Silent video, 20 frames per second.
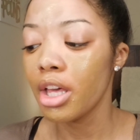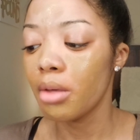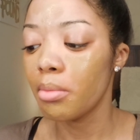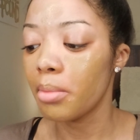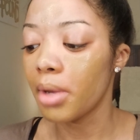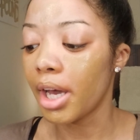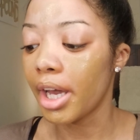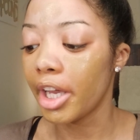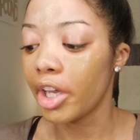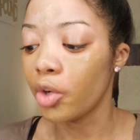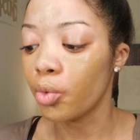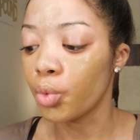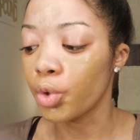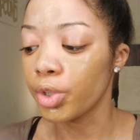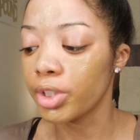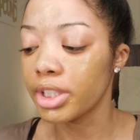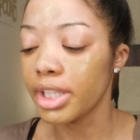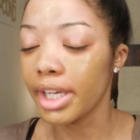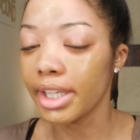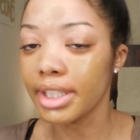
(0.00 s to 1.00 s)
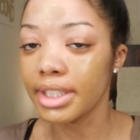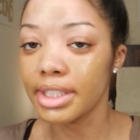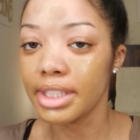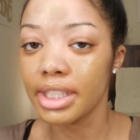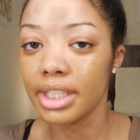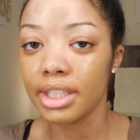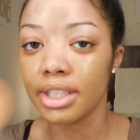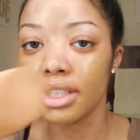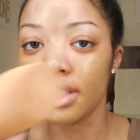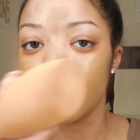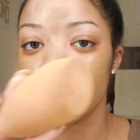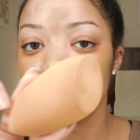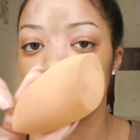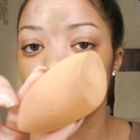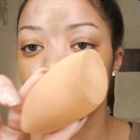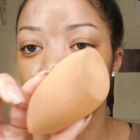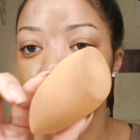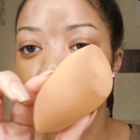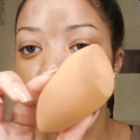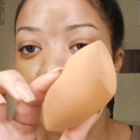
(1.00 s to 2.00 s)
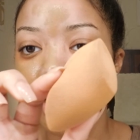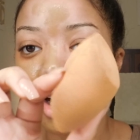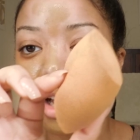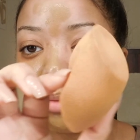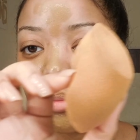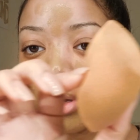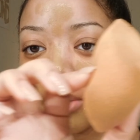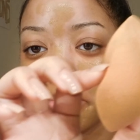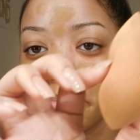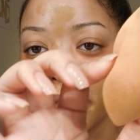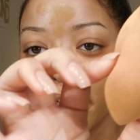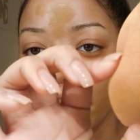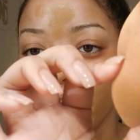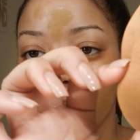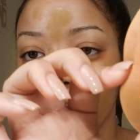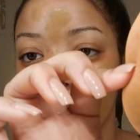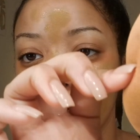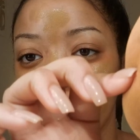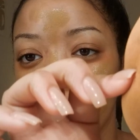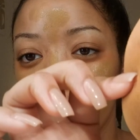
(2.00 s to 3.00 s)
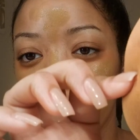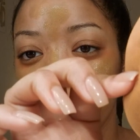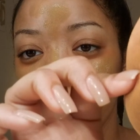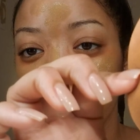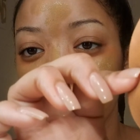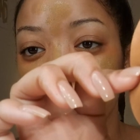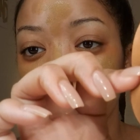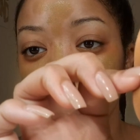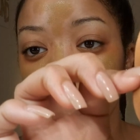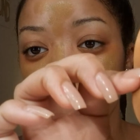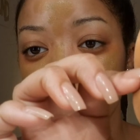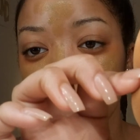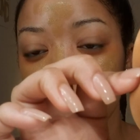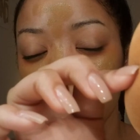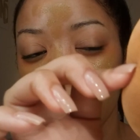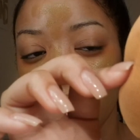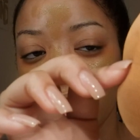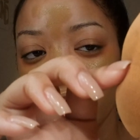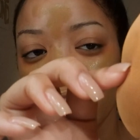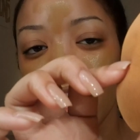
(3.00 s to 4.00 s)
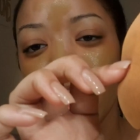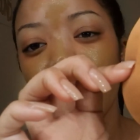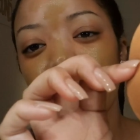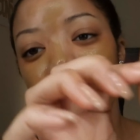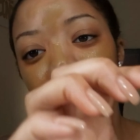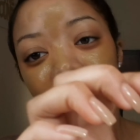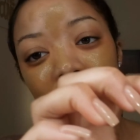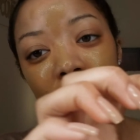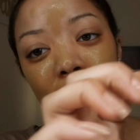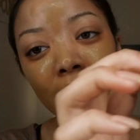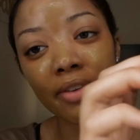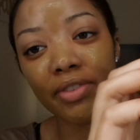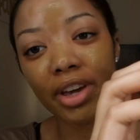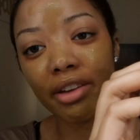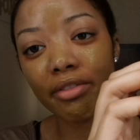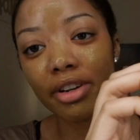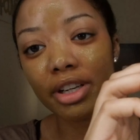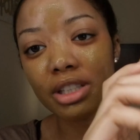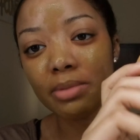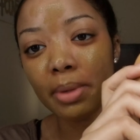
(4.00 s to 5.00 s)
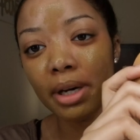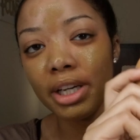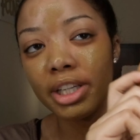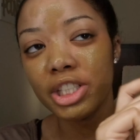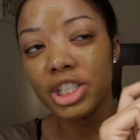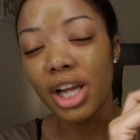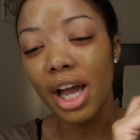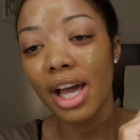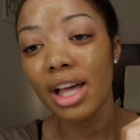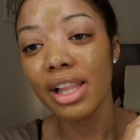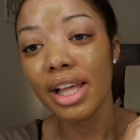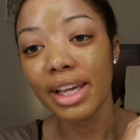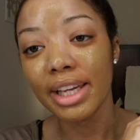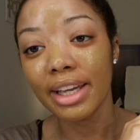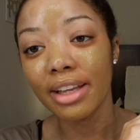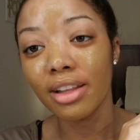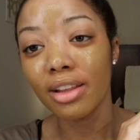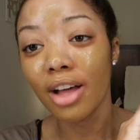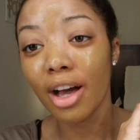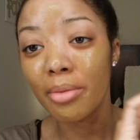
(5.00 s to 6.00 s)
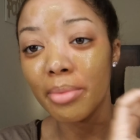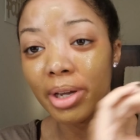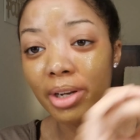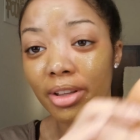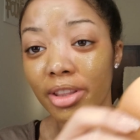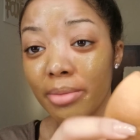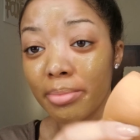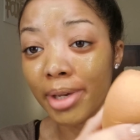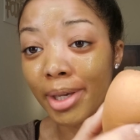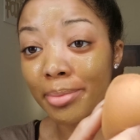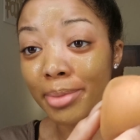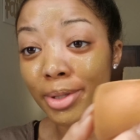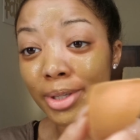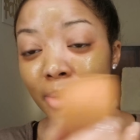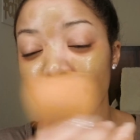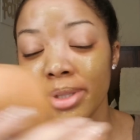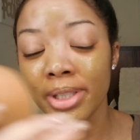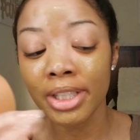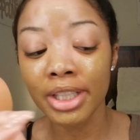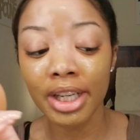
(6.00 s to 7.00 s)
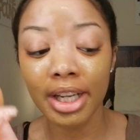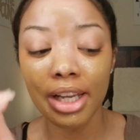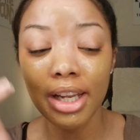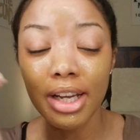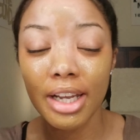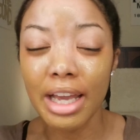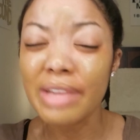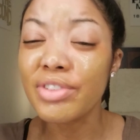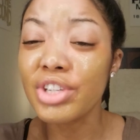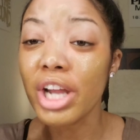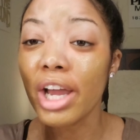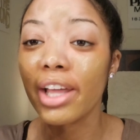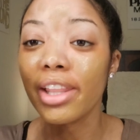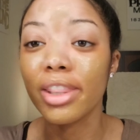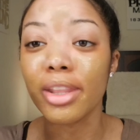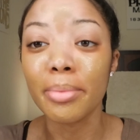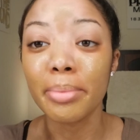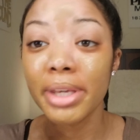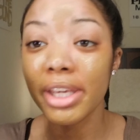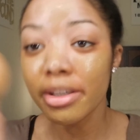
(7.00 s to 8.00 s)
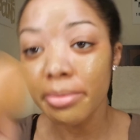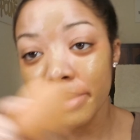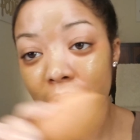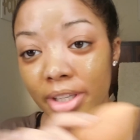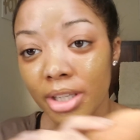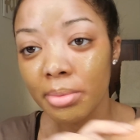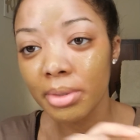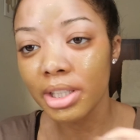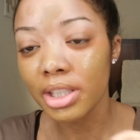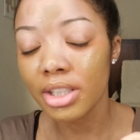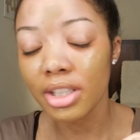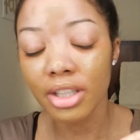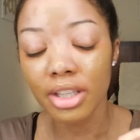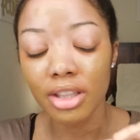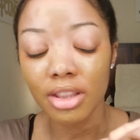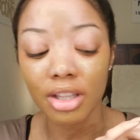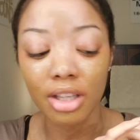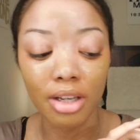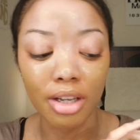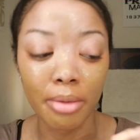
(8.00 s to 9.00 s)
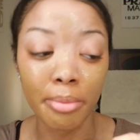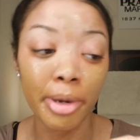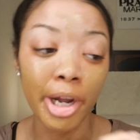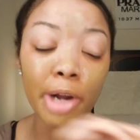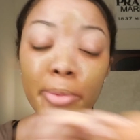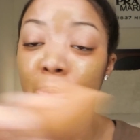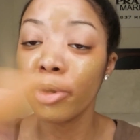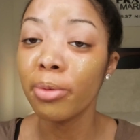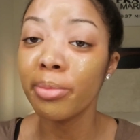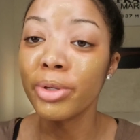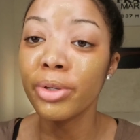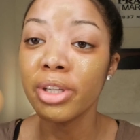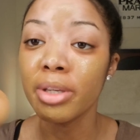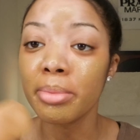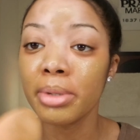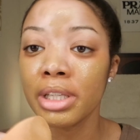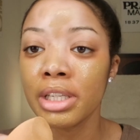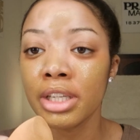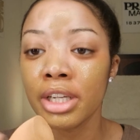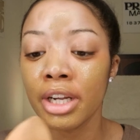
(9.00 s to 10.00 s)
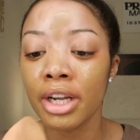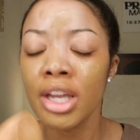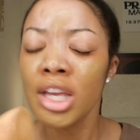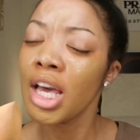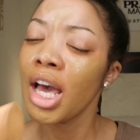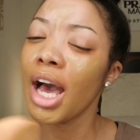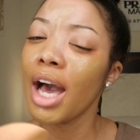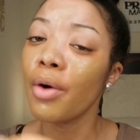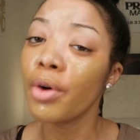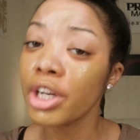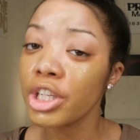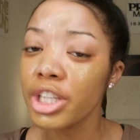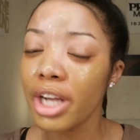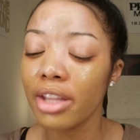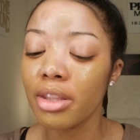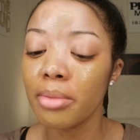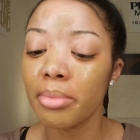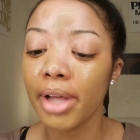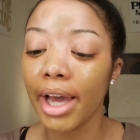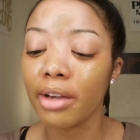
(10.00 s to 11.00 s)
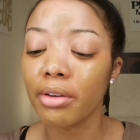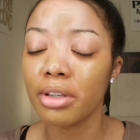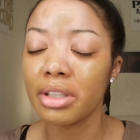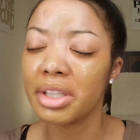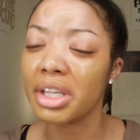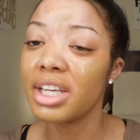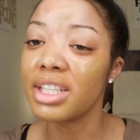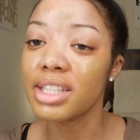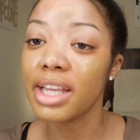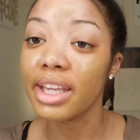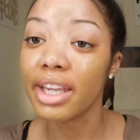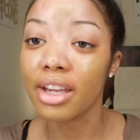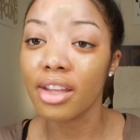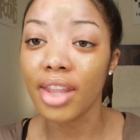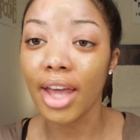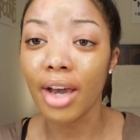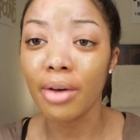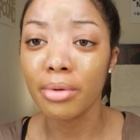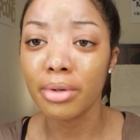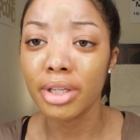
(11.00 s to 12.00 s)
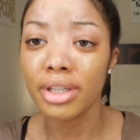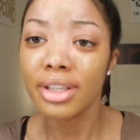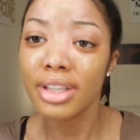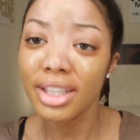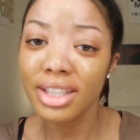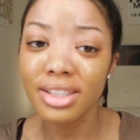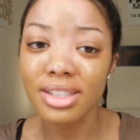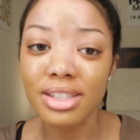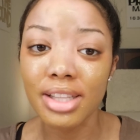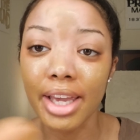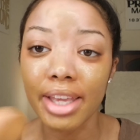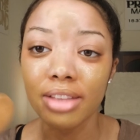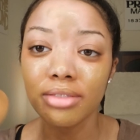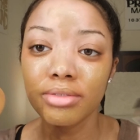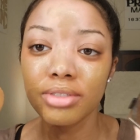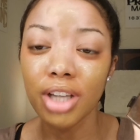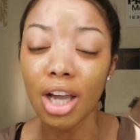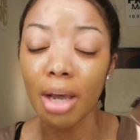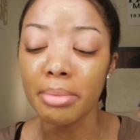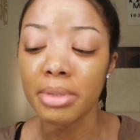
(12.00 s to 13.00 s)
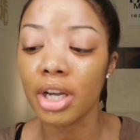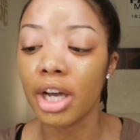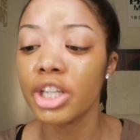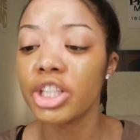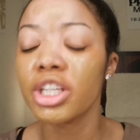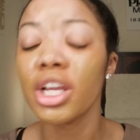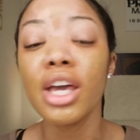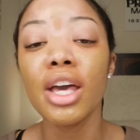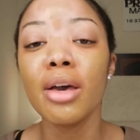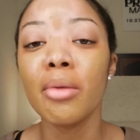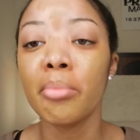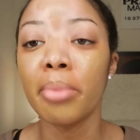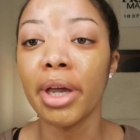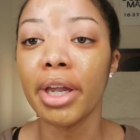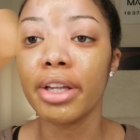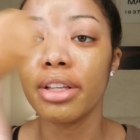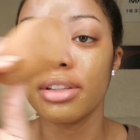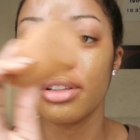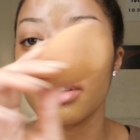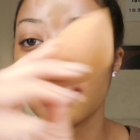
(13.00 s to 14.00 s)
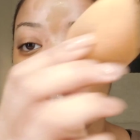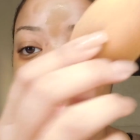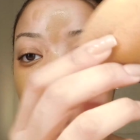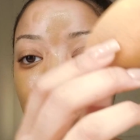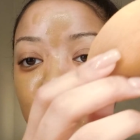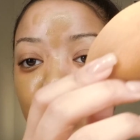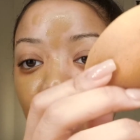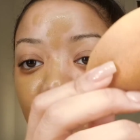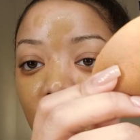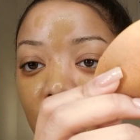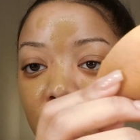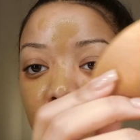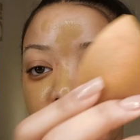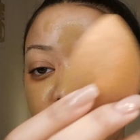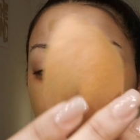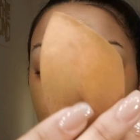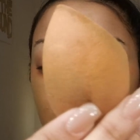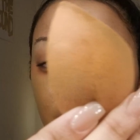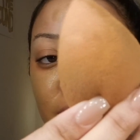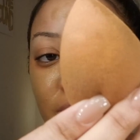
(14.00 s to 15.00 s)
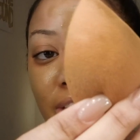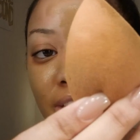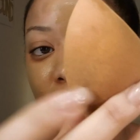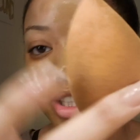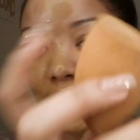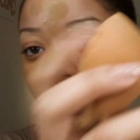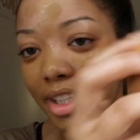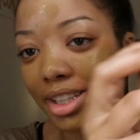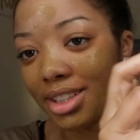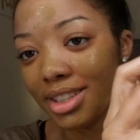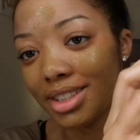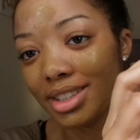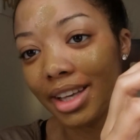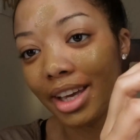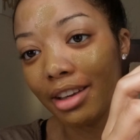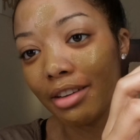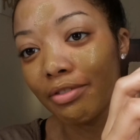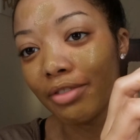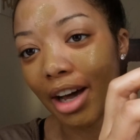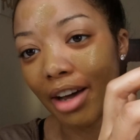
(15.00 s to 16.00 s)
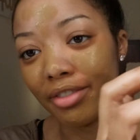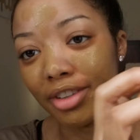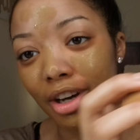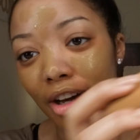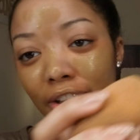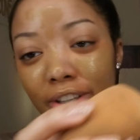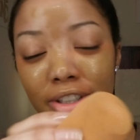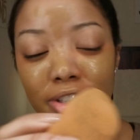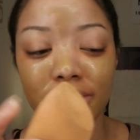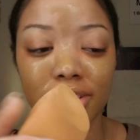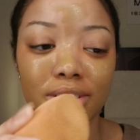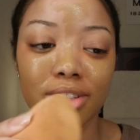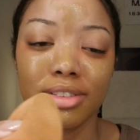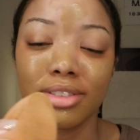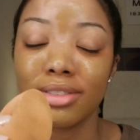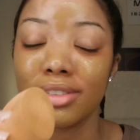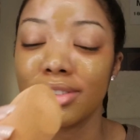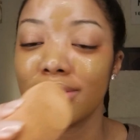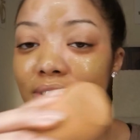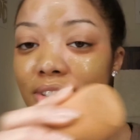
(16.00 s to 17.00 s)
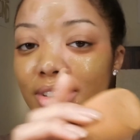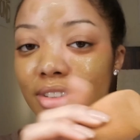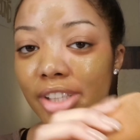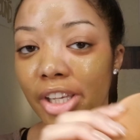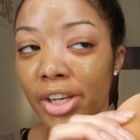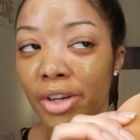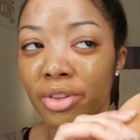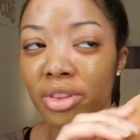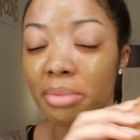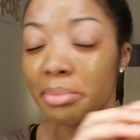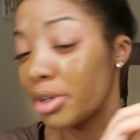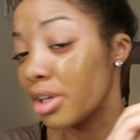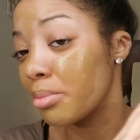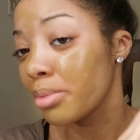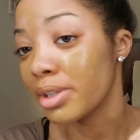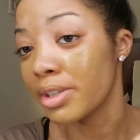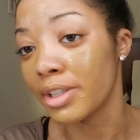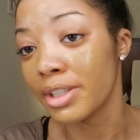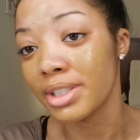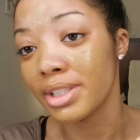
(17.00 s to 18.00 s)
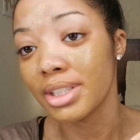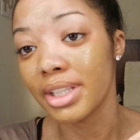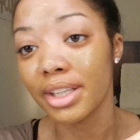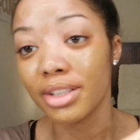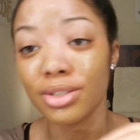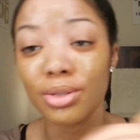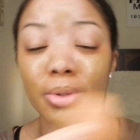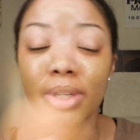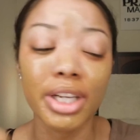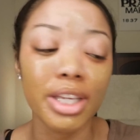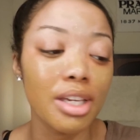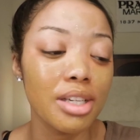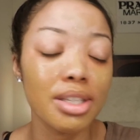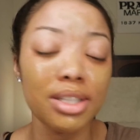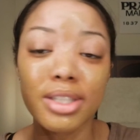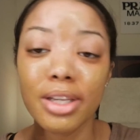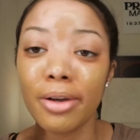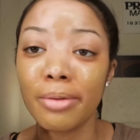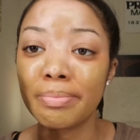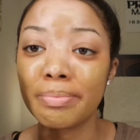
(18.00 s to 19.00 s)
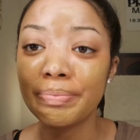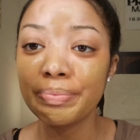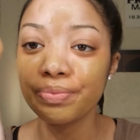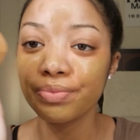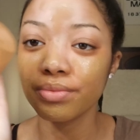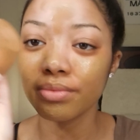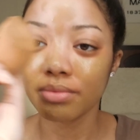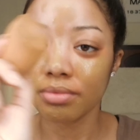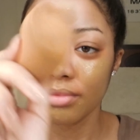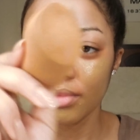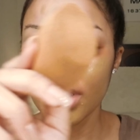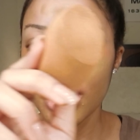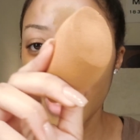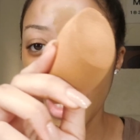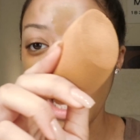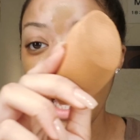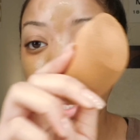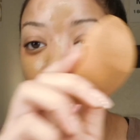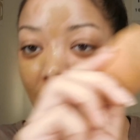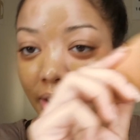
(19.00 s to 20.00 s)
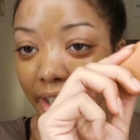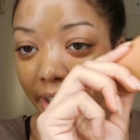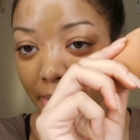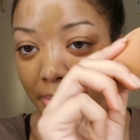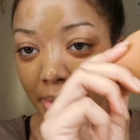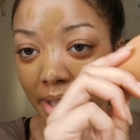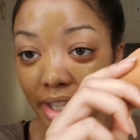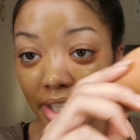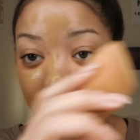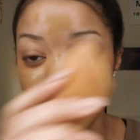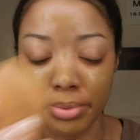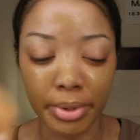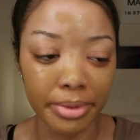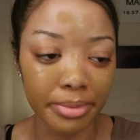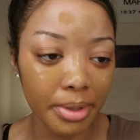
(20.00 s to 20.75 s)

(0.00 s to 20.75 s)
my Real Techniques Miracle Complexion Sponge. This is my favorite sponge. I like it a lot better than my Beauty Blender, and I've tried the pink Beauty Blender, the purple Beauty Blender. I want to try the black one because I hear that one is like top notch, but this is my favorite sponge, and it's like $5. You know, the Beauty Blender is like 20, so I recommend this one.